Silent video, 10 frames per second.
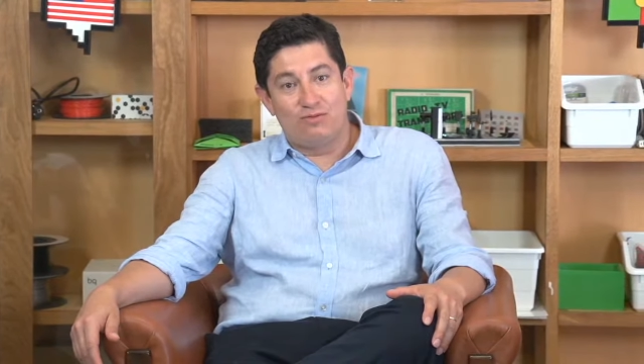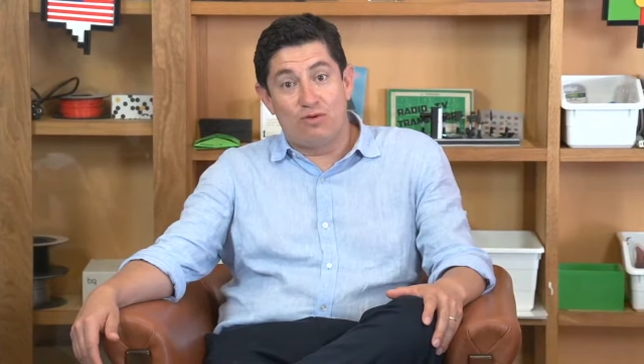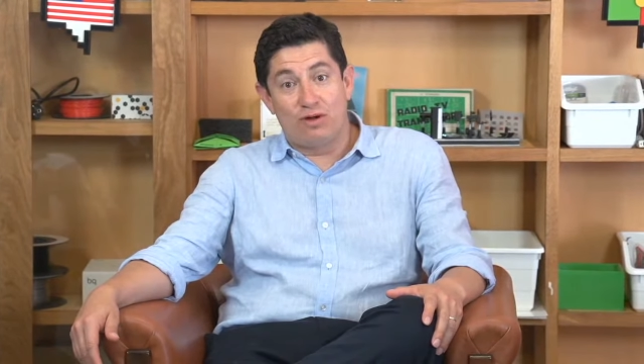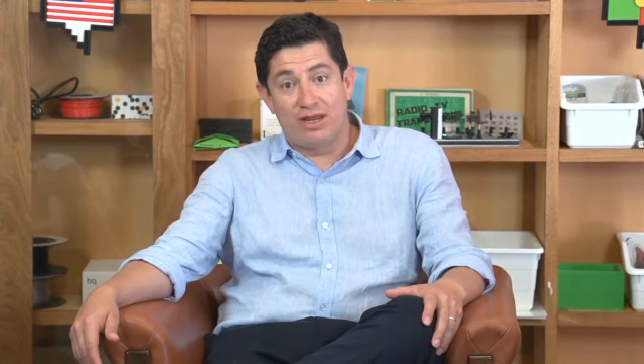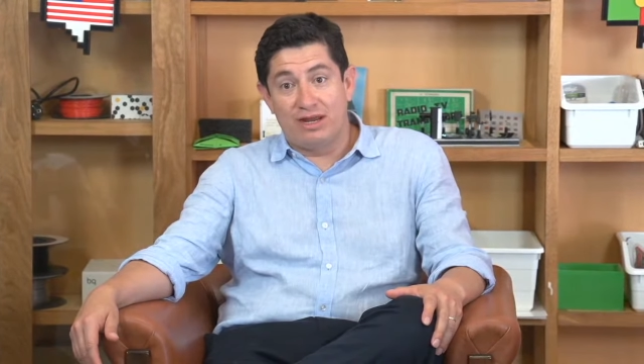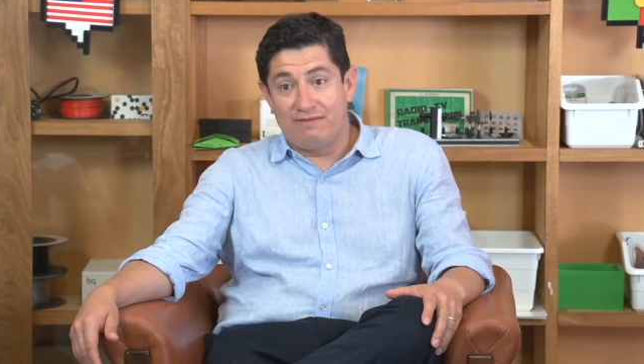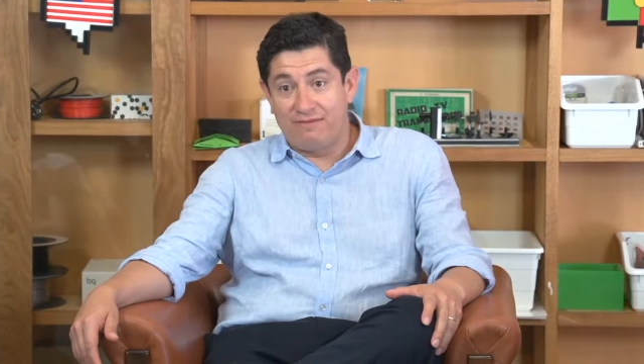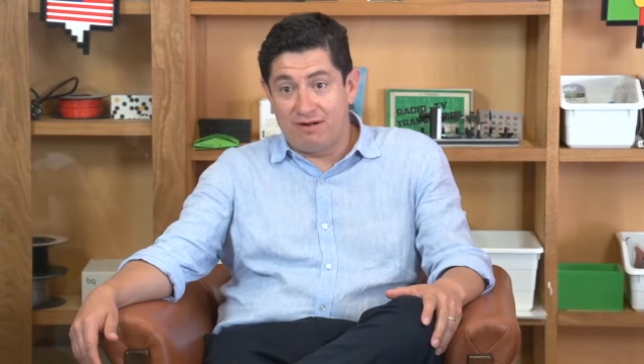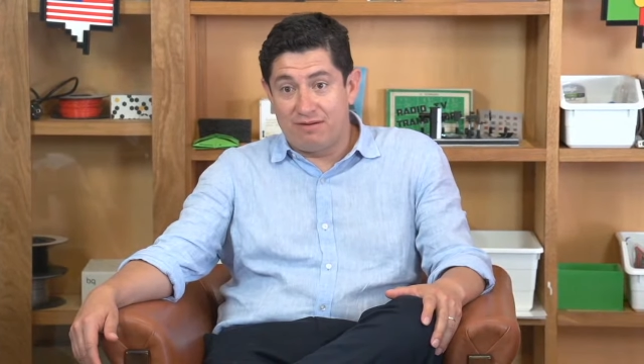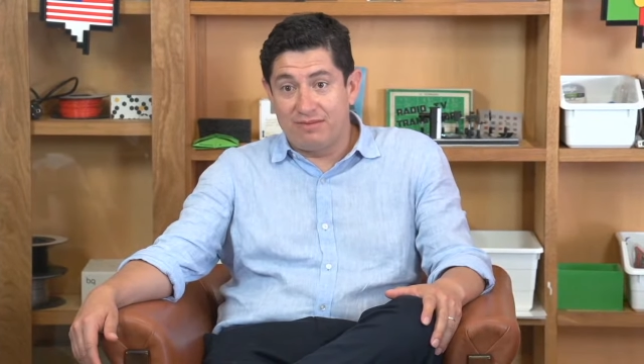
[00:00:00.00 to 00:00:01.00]
work in a
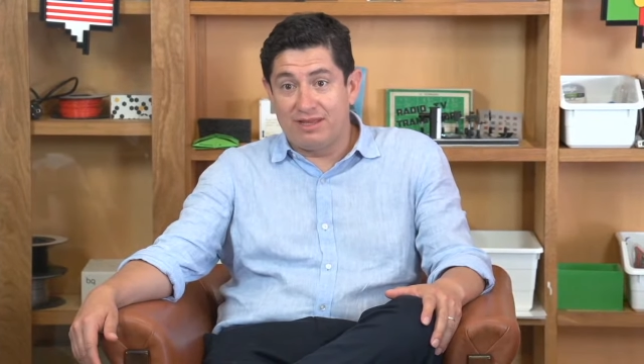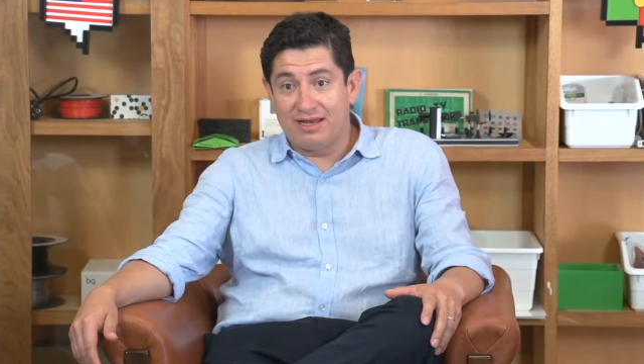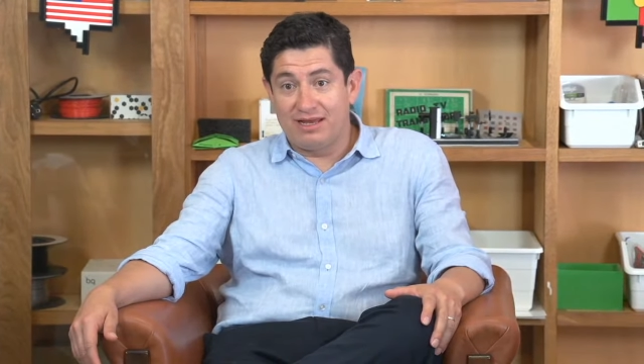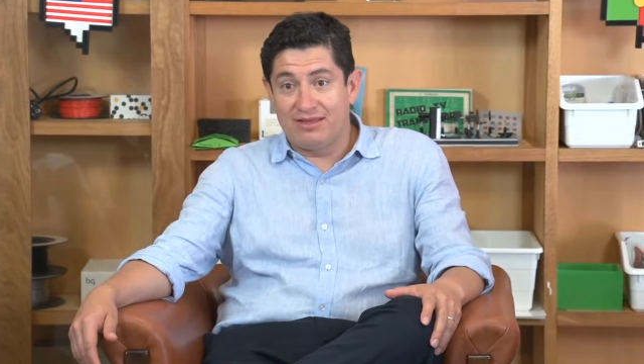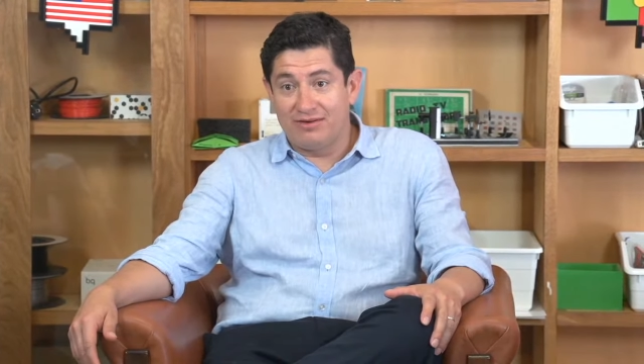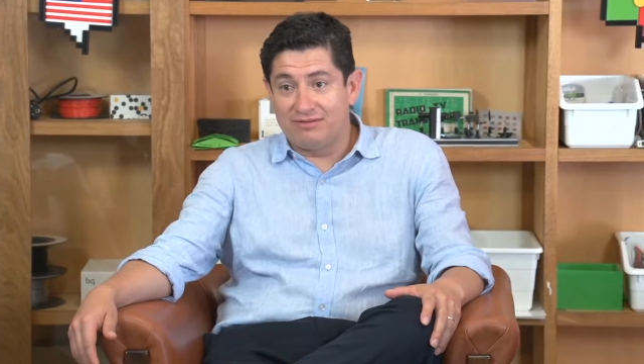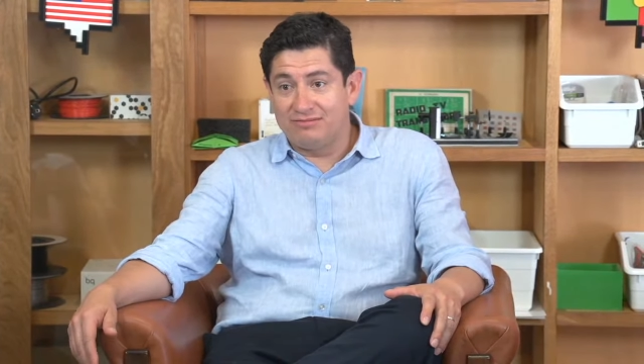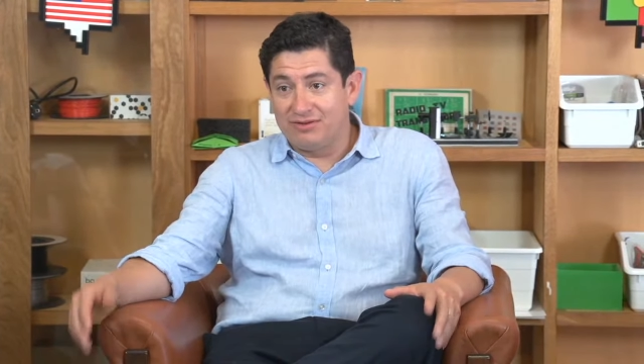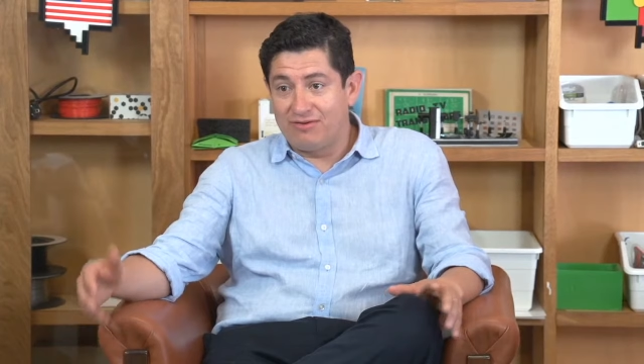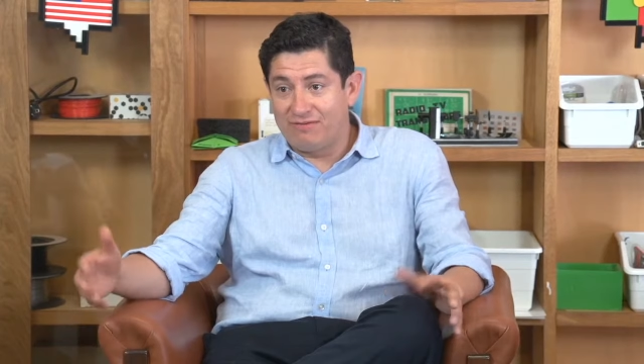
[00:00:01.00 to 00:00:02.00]
farm. They had
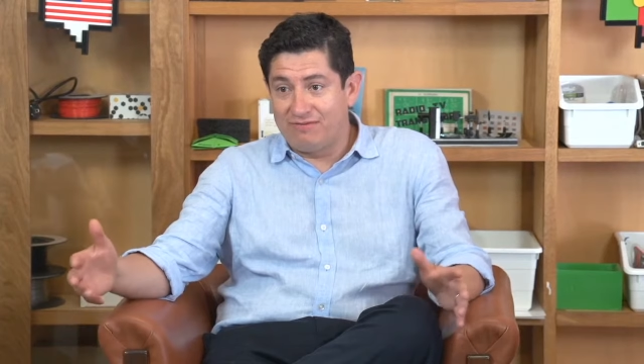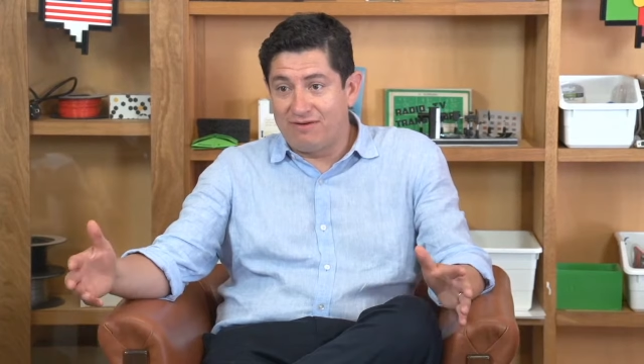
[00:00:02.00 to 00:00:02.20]
their own